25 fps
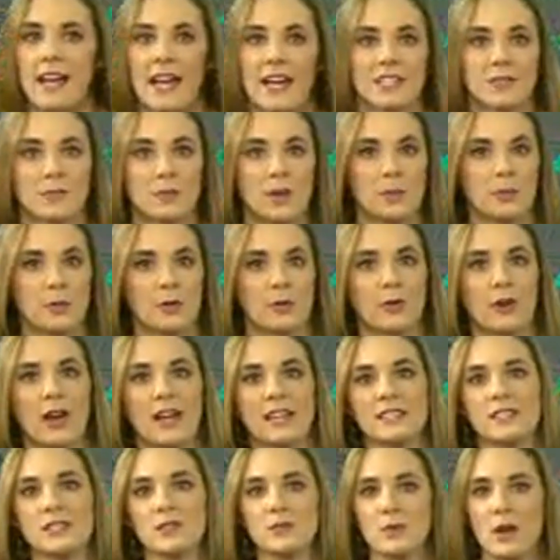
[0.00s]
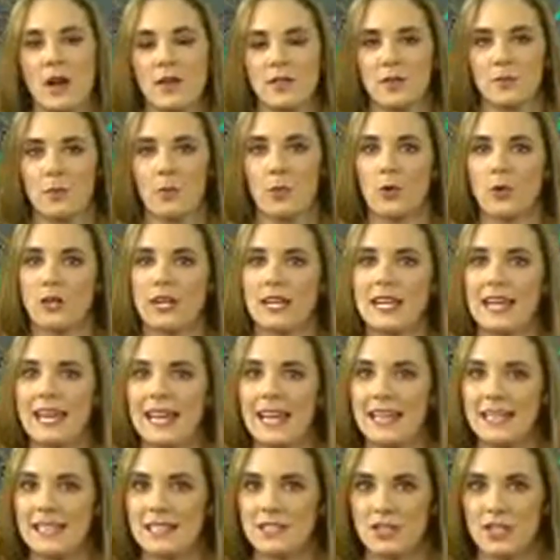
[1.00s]
as we progress throughout the morning
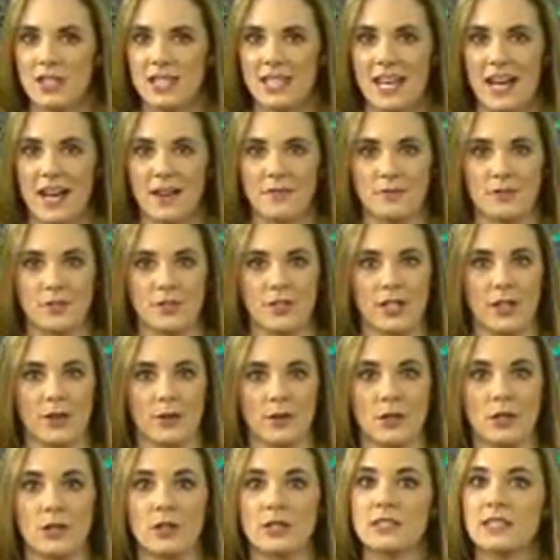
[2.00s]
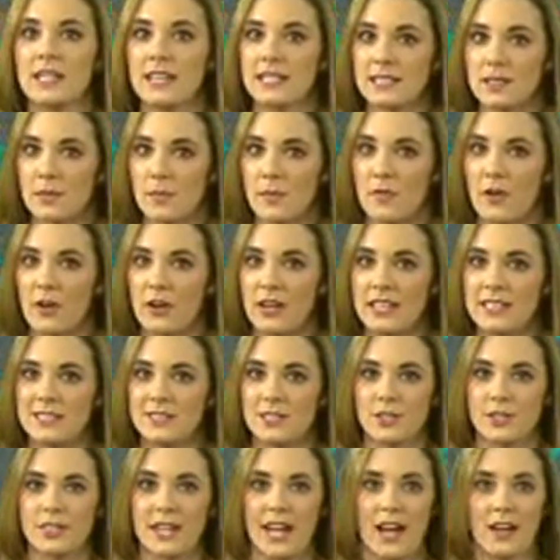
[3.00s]
and into the afternoon. It looks like some of our
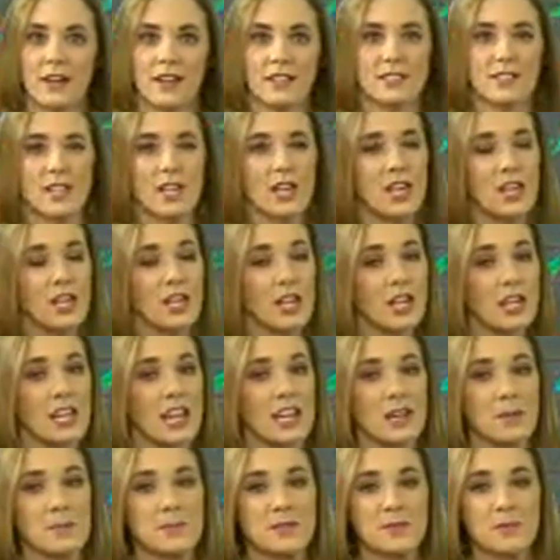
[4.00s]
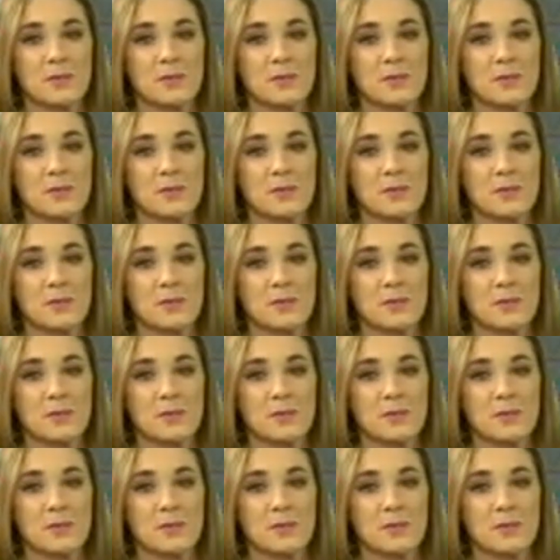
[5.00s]
eastern counties could end up